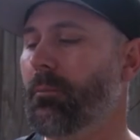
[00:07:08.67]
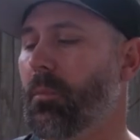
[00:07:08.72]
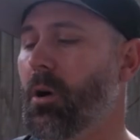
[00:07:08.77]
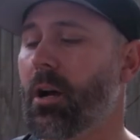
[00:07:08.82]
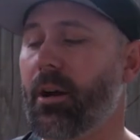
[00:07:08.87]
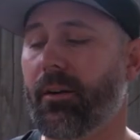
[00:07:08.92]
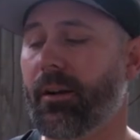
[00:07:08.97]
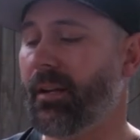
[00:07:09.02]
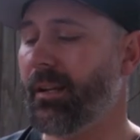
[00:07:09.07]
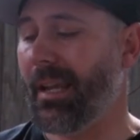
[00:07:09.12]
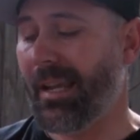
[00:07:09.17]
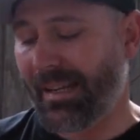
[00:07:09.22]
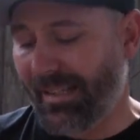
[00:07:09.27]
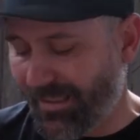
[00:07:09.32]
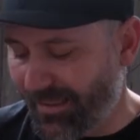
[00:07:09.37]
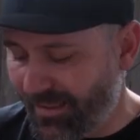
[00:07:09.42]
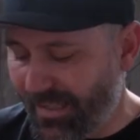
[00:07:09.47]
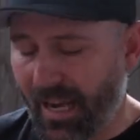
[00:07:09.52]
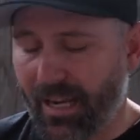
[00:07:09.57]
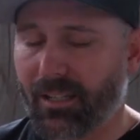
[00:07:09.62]
Mine are
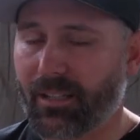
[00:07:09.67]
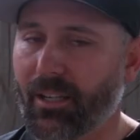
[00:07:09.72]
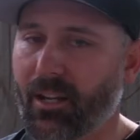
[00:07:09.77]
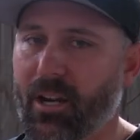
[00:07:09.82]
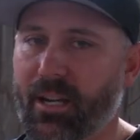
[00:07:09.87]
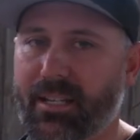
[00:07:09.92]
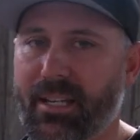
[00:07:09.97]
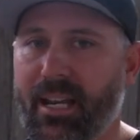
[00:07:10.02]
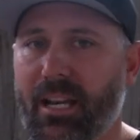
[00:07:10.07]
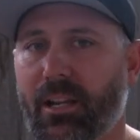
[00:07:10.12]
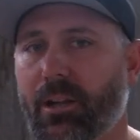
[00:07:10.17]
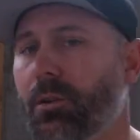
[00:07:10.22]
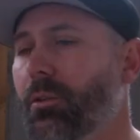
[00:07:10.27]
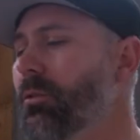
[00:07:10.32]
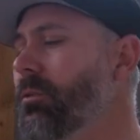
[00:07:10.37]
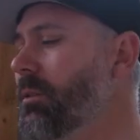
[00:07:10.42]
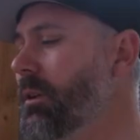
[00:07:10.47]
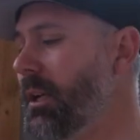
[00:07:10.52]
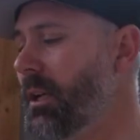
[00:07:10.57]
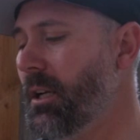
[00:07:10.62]
exactly
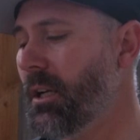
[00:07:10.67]
identical,